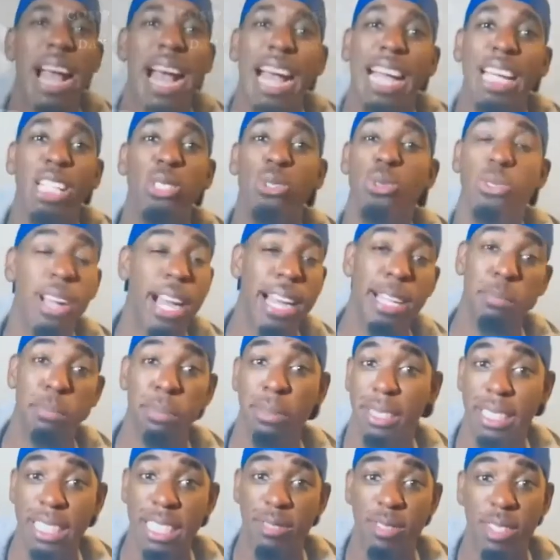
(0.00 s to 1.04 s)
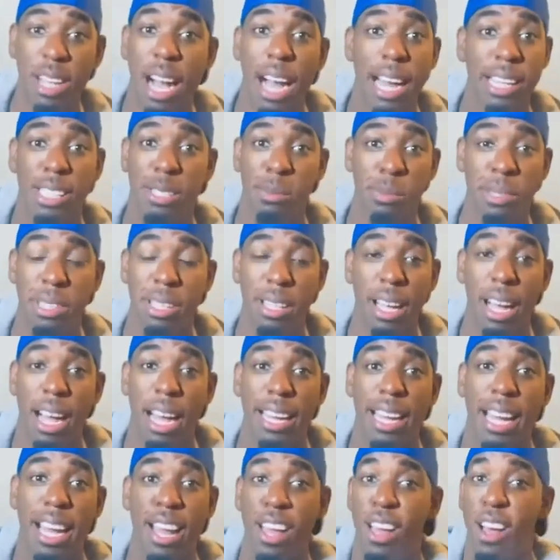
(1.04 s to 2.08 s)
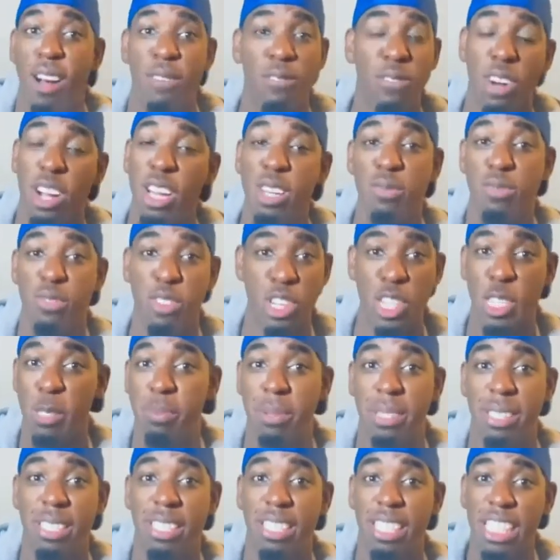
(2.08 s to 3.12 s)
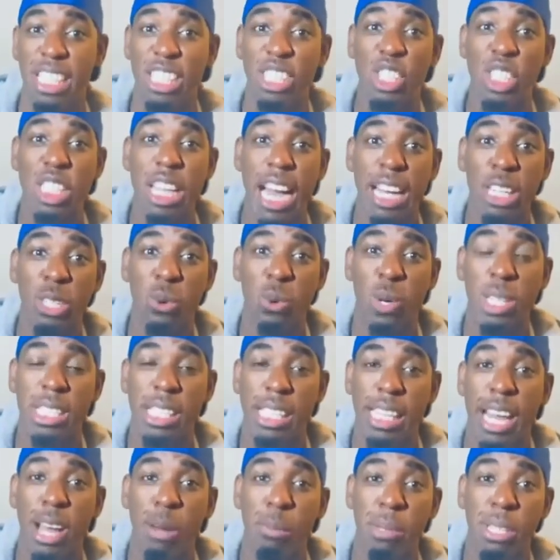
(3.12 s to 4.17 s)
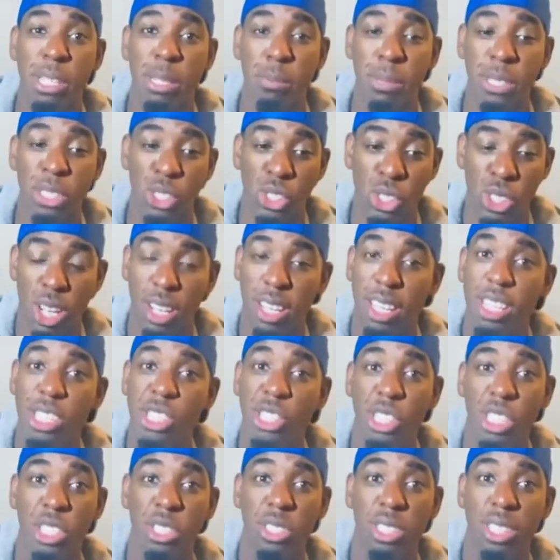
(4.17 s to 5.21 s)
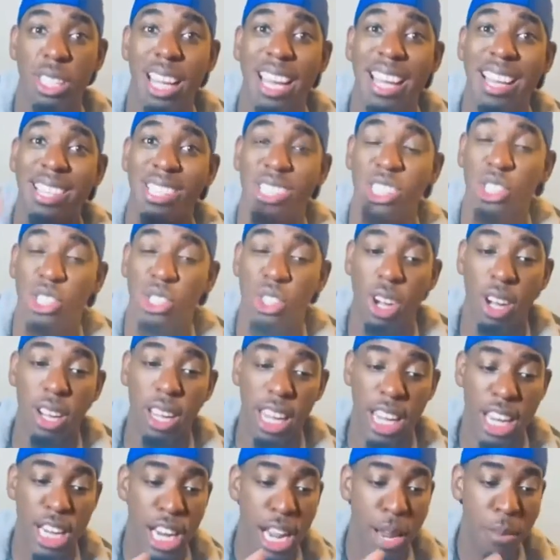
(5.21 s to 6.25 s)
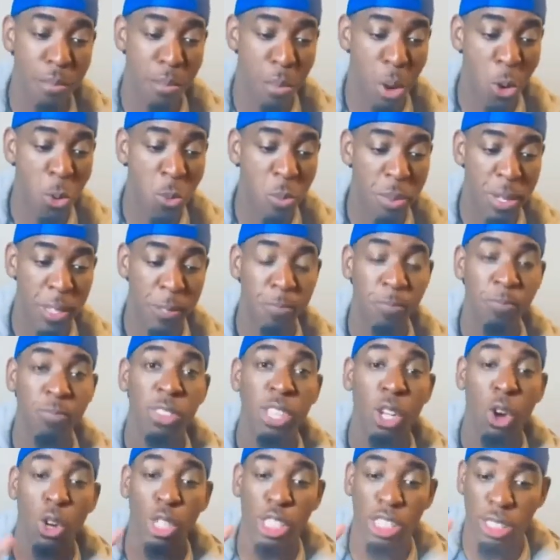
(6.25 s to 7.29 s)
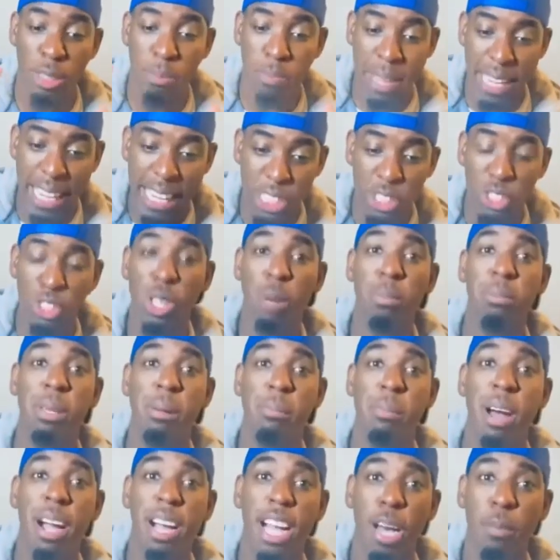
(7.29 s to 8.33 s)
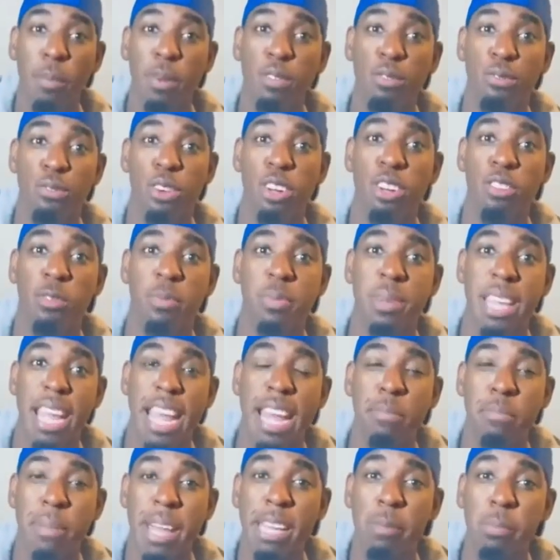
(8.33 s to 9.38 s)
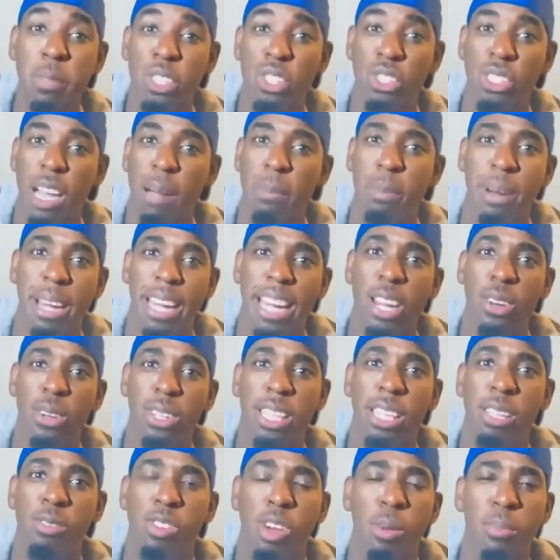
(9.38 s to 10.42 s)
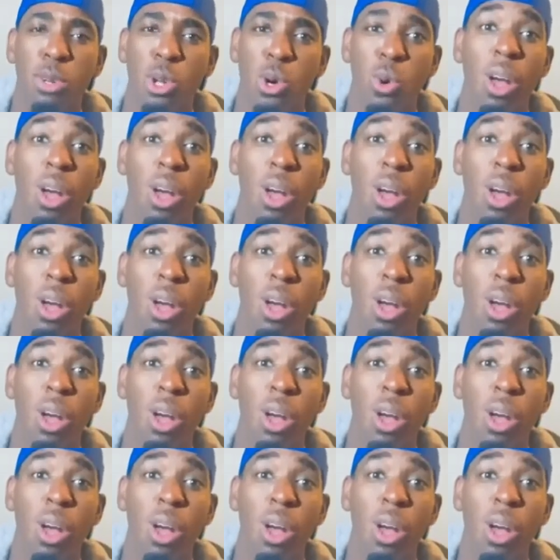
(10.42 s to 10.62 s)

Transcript: I do not believe God to be a God of unfinished business. He's not going to allow me to be stuck in a season, stuck in a moment, or make a stumbling block come in front of me and make me stop right here and give up.